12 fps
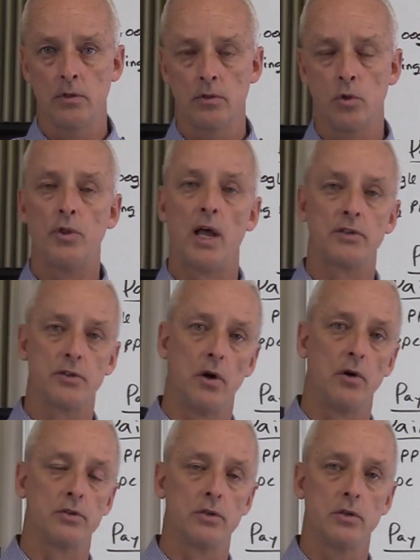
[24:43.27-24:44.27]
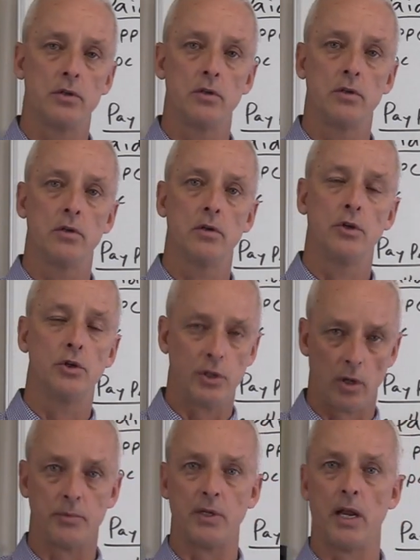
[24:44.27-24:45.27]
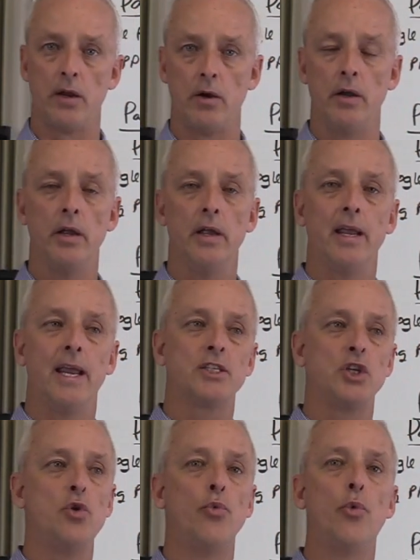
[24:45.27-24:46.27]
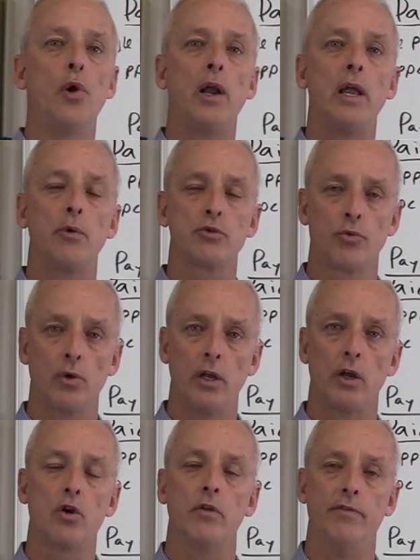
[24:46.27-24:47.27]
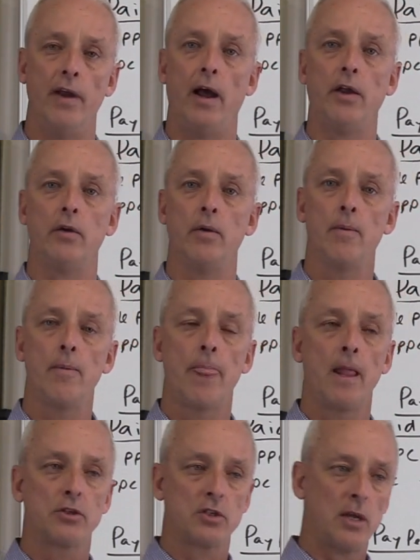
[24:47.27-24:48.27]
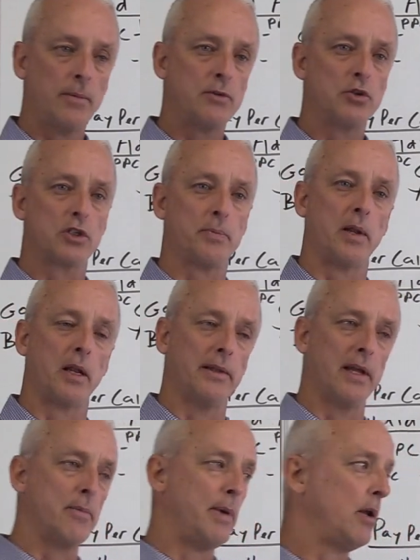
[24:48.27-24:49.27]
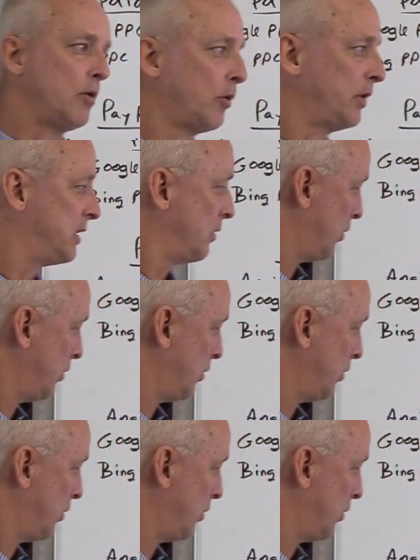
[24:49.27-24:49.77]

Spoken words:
$2,000. You see what I'm saying here? It was really a good value. So sometimes you'll spend a little bit on these,